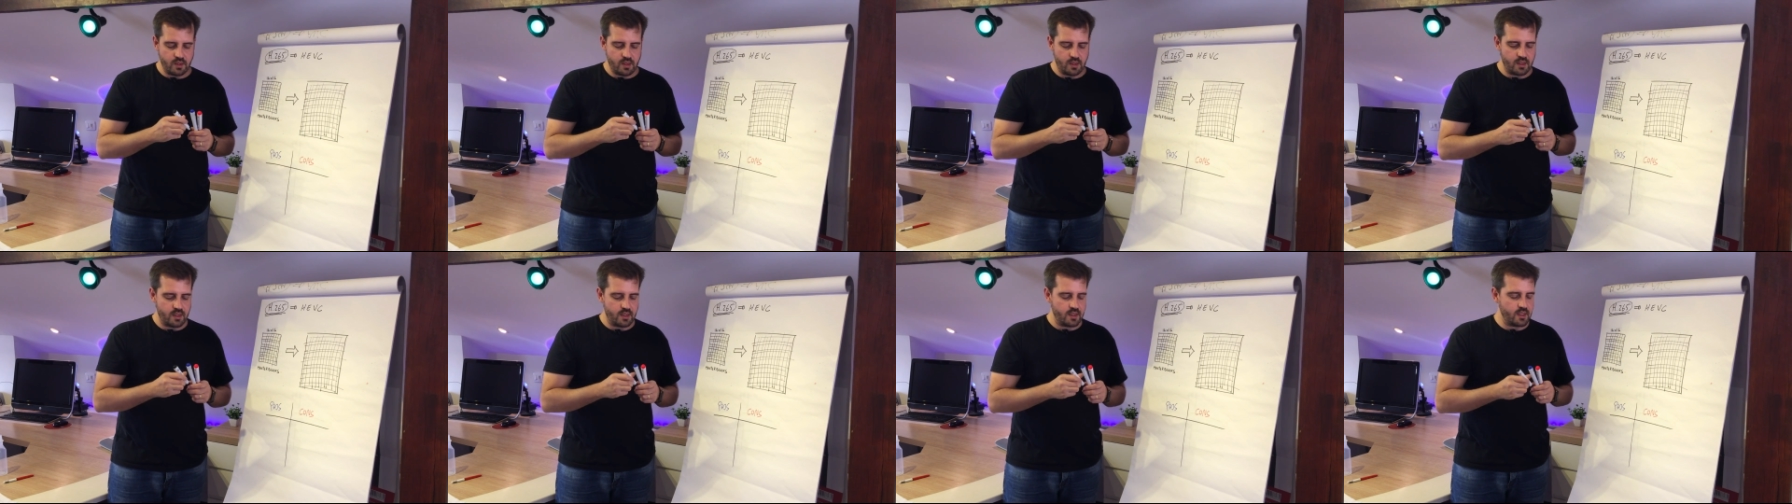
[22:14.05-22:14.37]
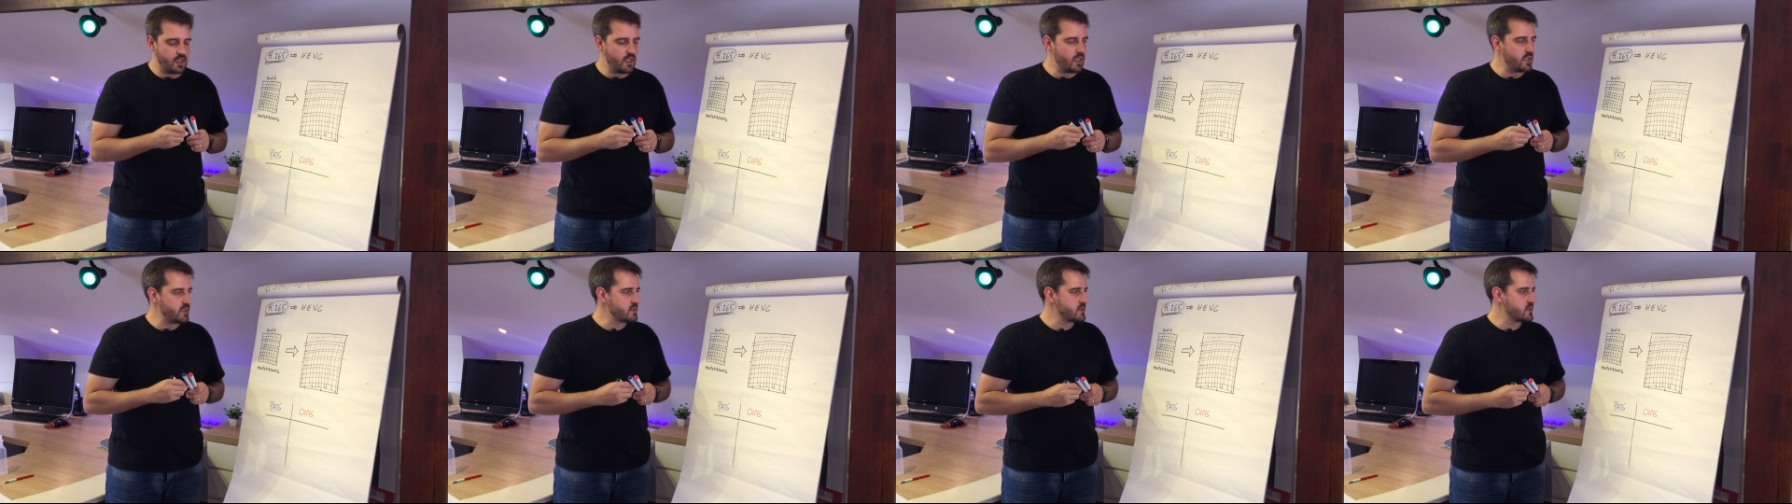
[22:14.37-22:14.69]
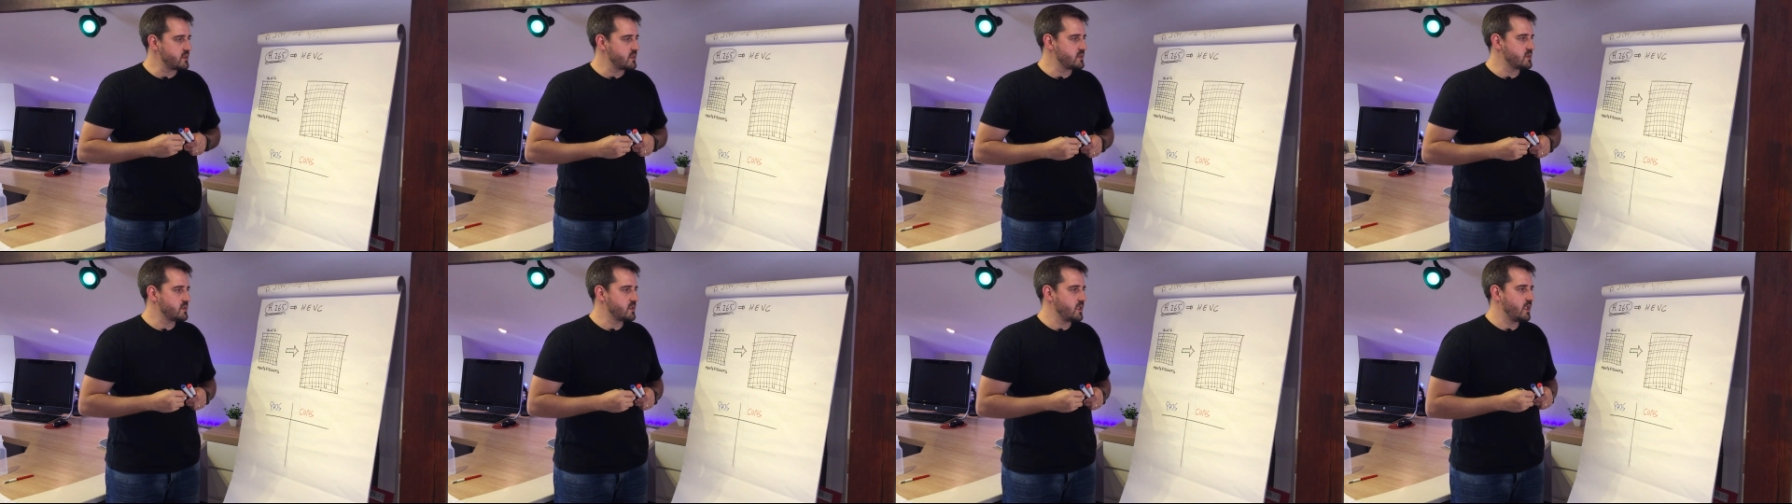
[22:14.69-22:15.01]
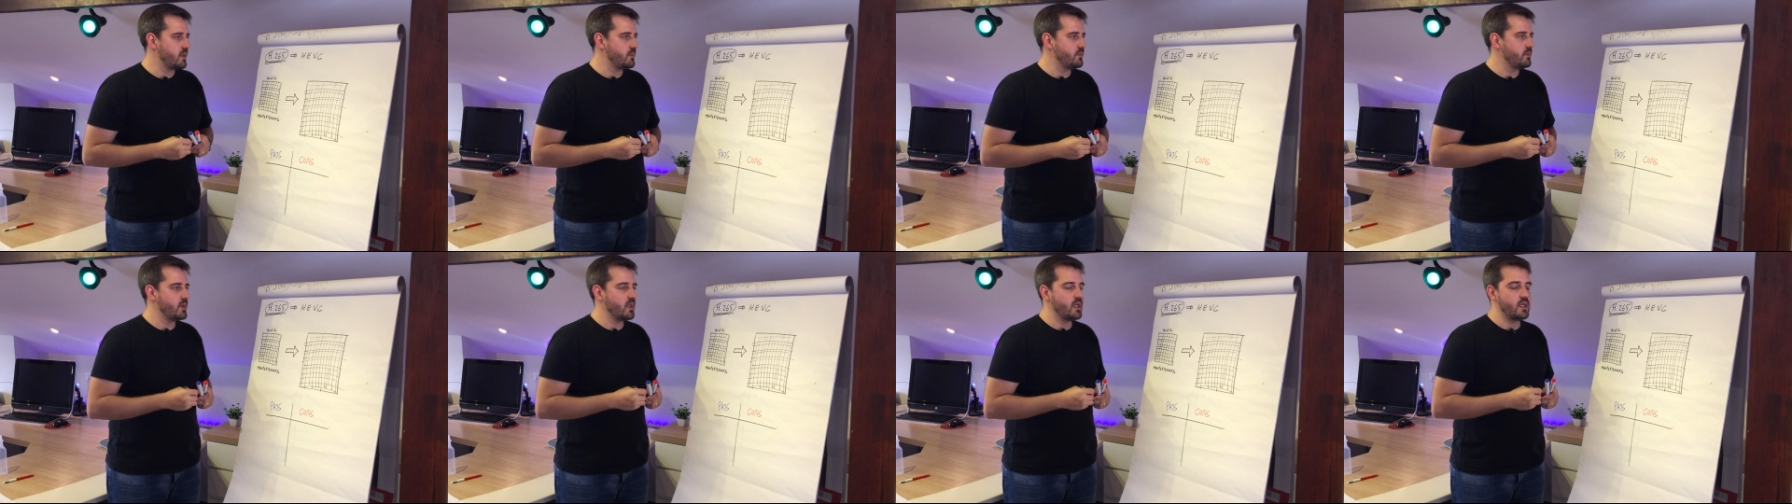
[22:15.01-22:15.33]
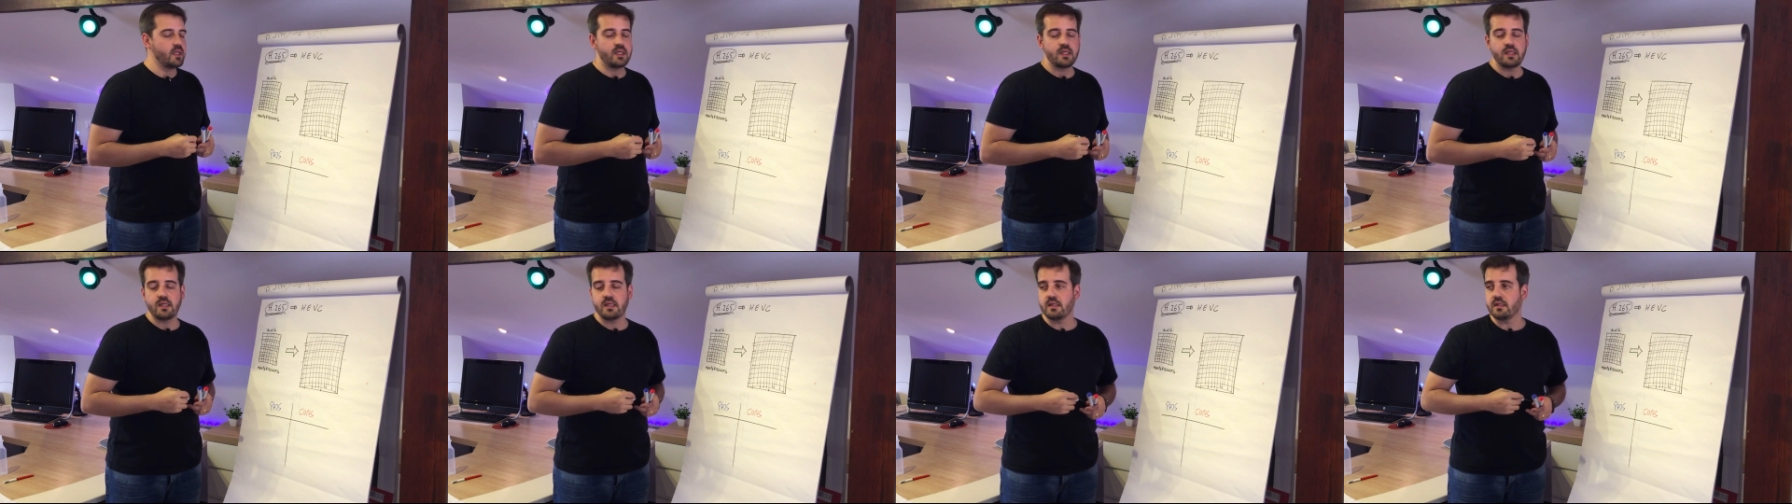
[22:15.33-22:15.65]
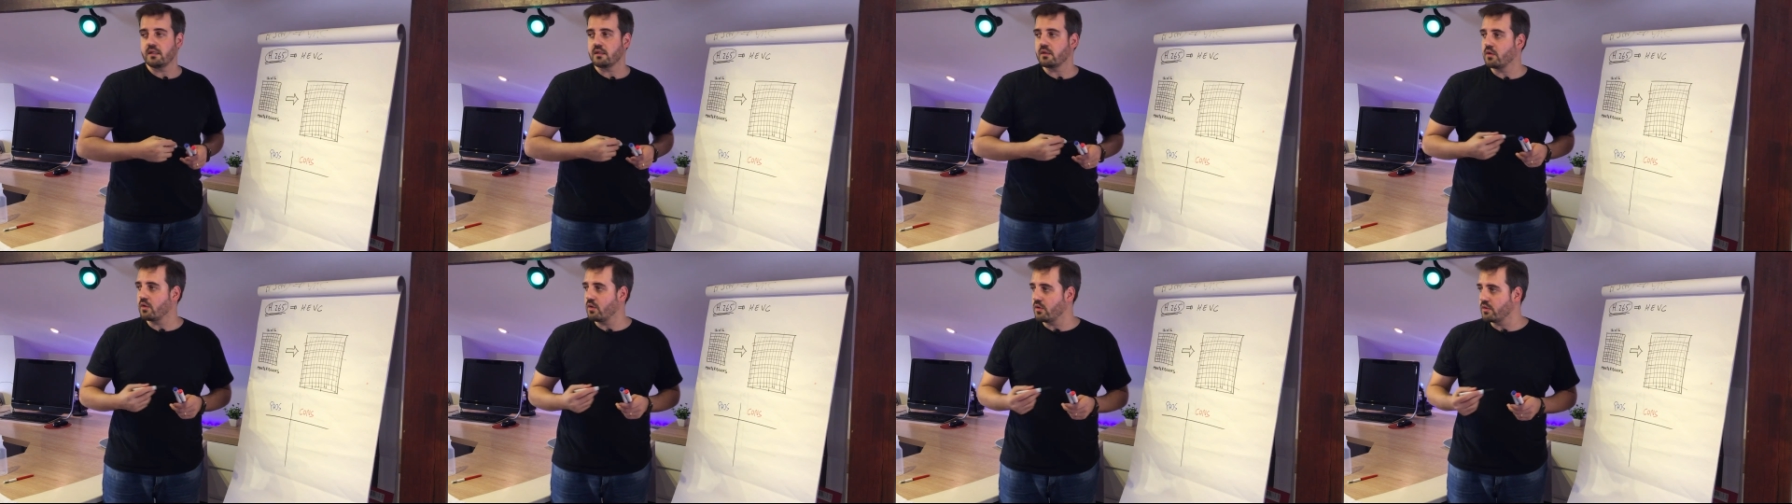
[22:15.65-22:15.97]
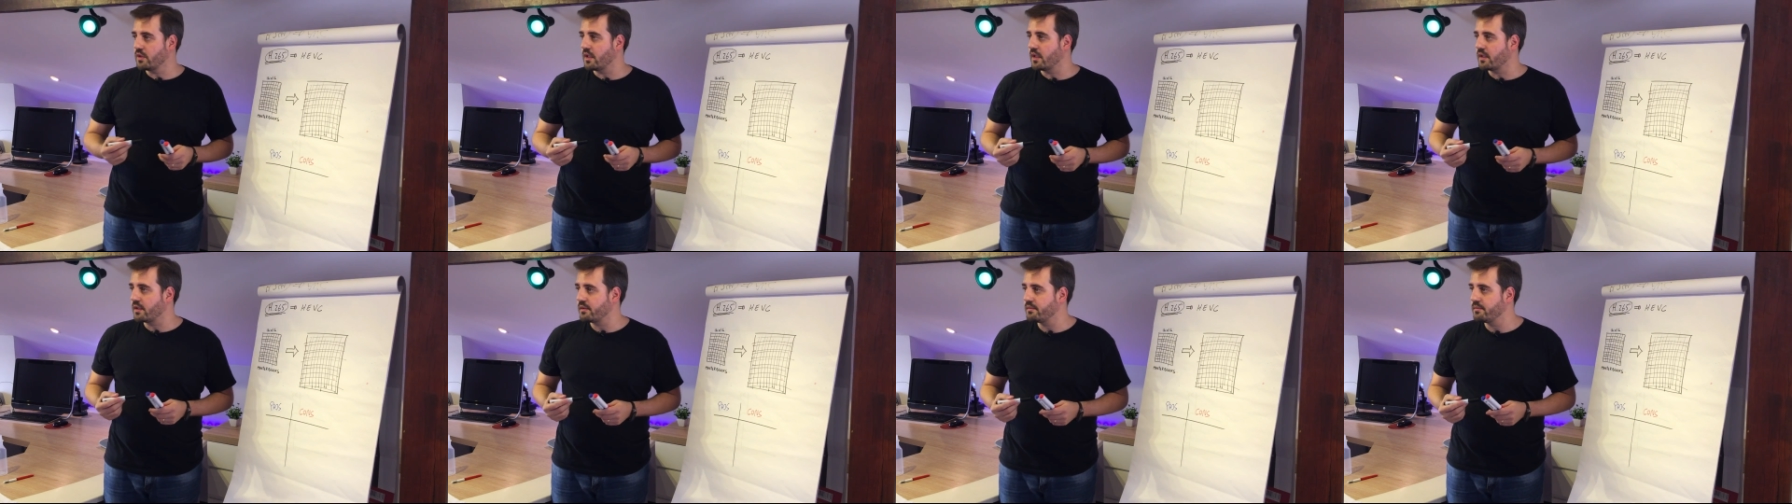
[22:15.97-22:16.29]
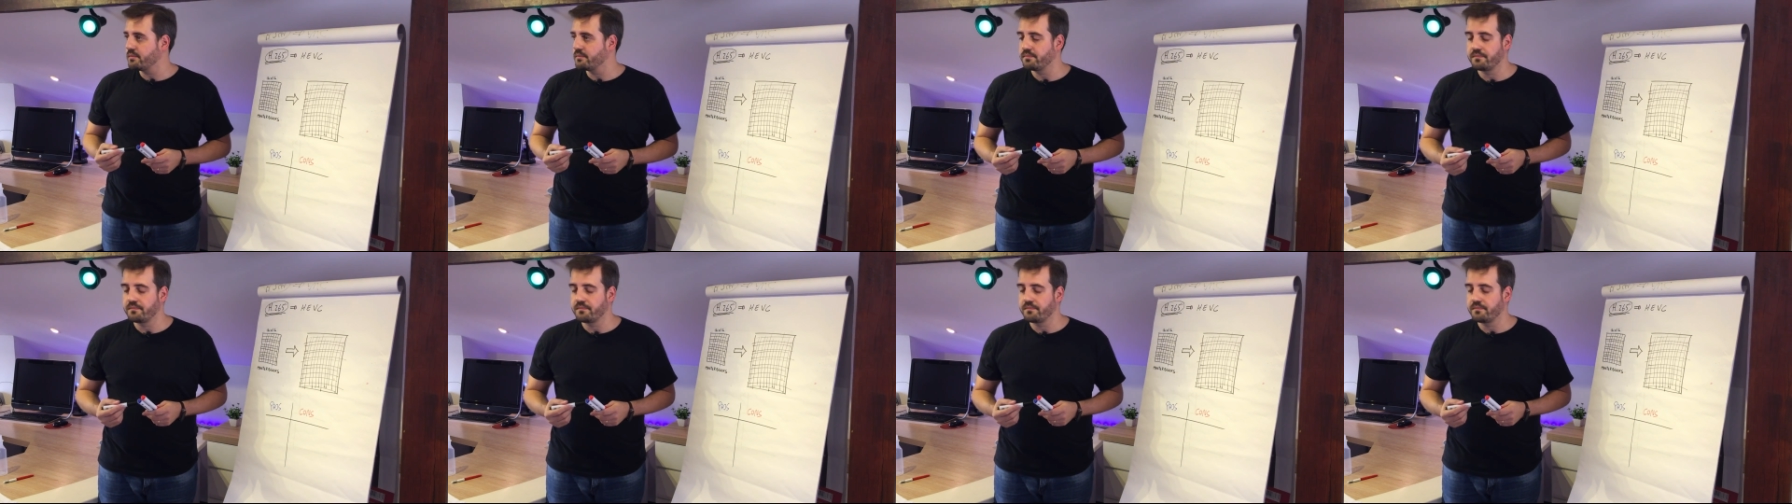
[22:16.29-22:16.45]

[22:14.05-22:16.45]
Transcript: as the same codec.